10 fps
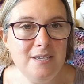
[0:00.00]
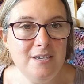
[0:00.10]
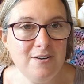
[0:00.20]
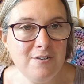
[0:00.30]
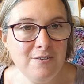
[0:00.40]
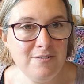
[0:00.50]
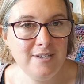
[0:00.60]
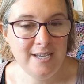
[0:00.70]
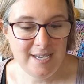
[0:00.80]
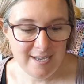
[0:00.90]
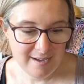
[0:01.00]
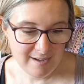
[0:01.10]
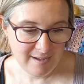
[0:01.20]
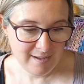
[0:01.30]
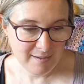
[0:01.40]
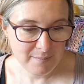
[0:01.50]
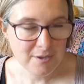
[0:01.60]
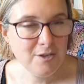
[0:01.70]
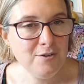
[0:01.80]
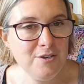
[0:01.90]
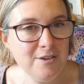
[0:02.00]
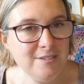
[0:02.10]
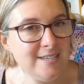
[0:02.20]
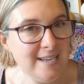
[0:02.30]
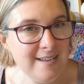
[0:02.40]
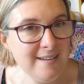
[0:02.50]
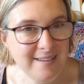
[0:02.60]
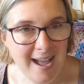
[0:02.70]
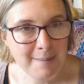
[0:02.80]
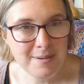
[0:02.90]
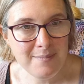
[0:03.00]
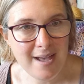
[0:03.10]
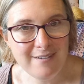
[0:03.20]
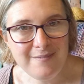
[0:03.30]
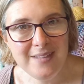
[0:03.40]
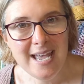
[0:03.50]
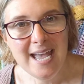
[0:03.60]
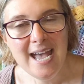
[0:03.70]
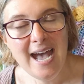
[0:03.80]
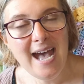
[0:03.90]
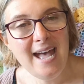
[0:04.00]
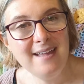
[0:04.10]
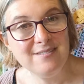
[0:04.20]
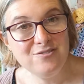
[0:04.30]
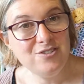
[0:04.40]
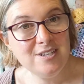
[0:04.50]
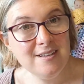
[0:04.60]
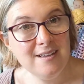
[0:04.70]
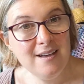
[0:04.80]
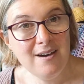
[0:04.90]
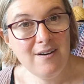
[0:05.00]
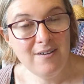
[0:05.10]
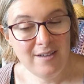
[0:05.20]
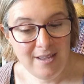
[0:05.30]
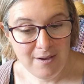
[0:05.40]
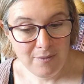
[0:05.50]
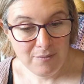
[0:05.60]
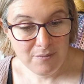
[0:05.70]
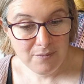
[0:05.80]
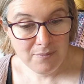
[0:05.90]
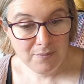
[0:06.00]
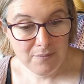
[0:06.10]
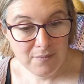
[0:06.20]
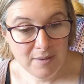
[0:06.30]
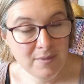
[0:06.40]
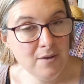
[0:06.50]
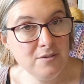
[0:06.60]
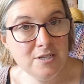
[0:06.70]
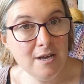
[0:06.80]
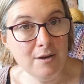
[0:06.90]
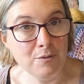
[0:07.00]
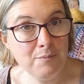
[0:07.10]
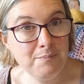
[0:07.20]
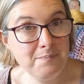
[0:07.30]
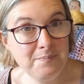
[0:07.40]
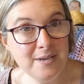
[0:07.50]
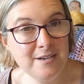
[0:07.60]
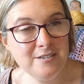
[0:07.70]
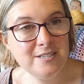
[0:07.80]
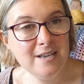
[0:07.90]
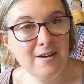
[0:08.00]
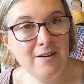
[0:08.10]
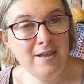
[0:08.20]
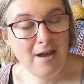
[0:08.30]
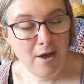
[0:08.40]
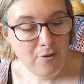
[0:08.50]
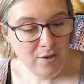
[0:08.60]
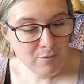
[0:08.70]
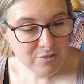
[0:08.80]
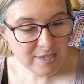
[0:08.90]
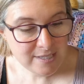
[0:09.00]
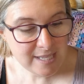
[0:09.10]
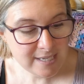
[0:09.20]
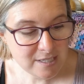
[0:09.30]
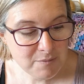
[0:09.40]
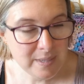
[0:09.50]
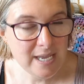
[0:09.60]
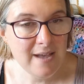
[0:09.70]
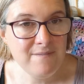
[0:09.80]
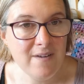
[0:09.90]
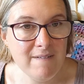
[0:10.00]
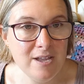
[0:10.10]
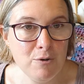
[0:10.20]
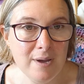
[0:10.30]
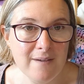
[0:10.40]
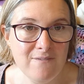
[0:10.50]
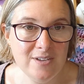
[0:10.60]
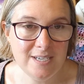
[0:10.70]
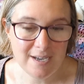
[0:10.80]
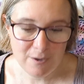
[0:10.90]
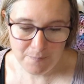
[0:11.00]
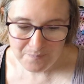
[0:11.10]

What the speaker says: yarny goodness and a happy mail. And I am going to go, because I only wanted this to be a very quick video.